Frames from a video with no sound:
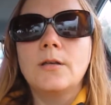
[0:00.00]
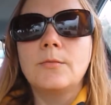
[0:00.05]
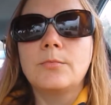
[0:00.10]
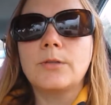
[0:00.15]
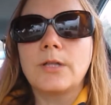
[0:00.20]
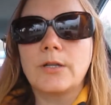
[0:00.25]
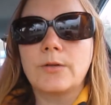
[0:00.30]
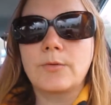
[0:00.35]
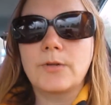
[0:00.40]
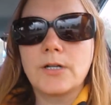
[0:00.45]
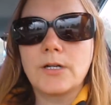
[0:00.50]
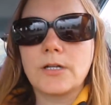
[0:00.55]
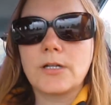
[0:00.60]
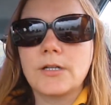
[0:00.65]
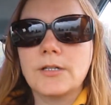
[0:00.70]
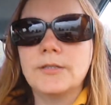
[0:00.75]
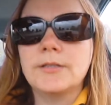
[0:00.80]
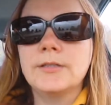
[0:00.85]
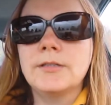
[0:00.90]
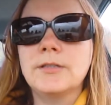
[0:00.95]
blood work.
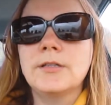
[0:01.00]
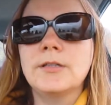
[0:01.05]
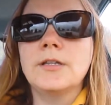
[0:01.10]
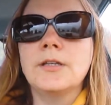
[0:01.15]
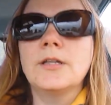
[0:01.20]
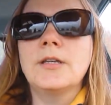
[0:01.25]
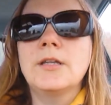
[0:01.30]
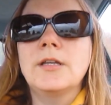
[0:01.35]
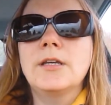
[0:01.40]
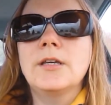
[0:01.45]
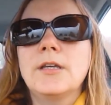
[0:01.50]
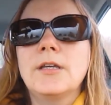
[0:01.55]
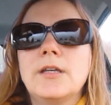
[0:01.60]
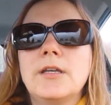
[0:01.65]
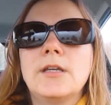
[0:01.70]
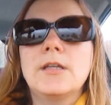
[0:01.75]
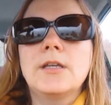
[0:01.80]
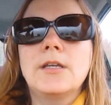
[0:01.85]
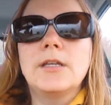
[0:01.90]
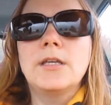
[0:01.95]

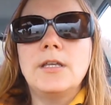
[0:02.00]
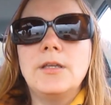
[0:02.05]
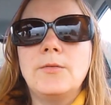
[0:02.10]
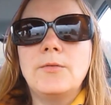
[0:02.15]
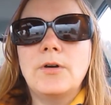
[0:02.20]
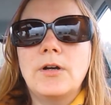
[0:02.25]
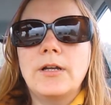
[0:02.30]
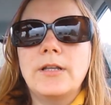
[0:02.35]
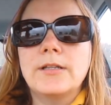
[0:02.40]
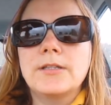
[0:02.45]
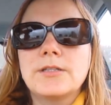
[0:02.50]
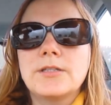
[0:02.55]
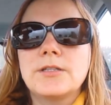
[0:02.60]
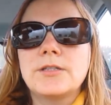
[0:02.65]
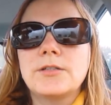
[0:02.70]
He wanted to